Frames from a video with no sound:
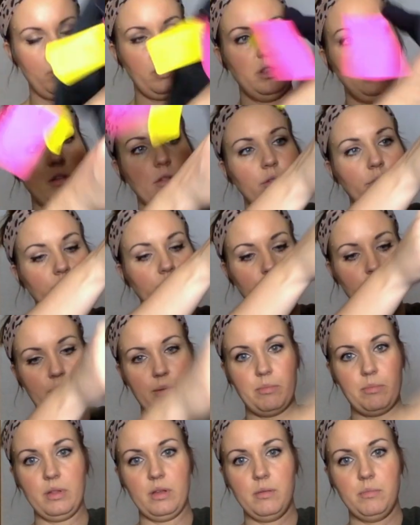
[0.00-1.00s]
with the Lulu
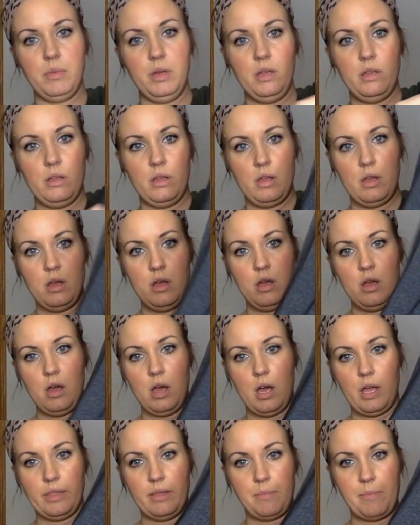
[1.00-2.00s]
emblem
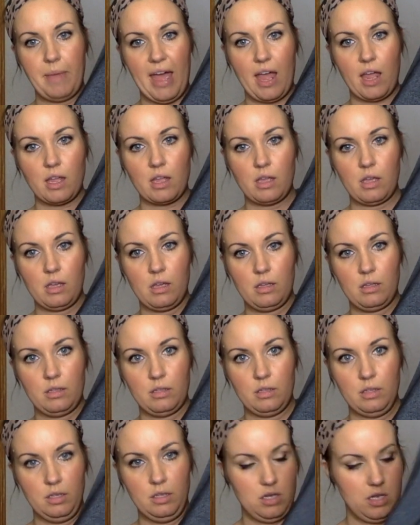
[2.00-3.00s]
on the back.
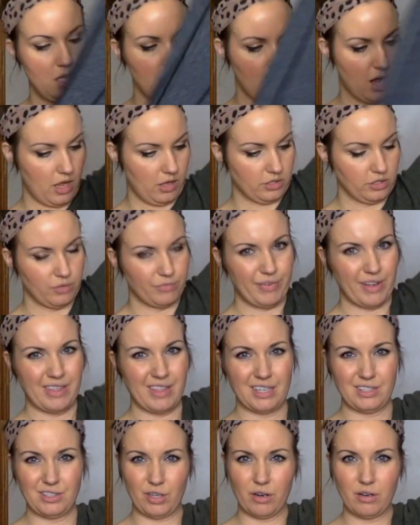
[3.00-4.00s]
I also find
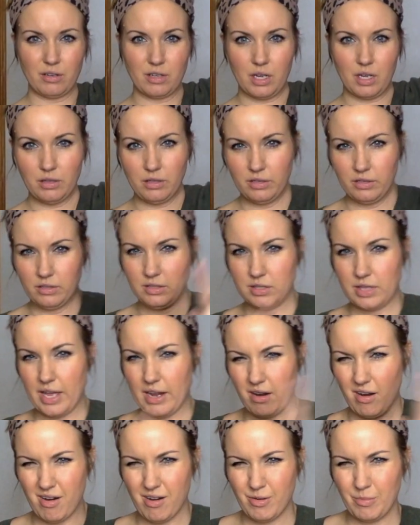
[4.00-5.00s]
that dark colors
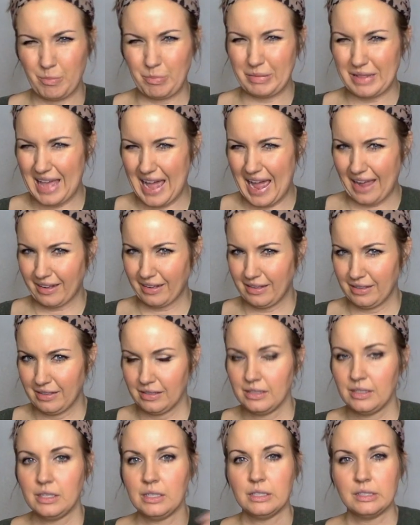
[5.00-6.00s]
that aren't black
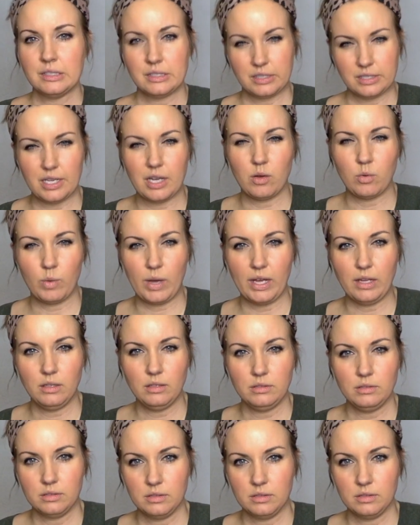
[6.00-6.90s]
sell well.